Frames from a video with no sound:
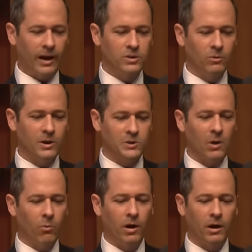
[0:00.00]
I do want to say
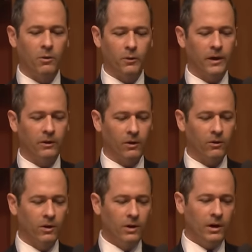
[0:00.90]
one other thing, though.
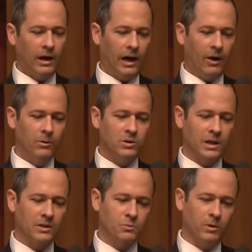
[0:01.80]
Uh, which is
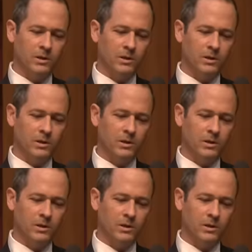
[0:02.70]
I just want to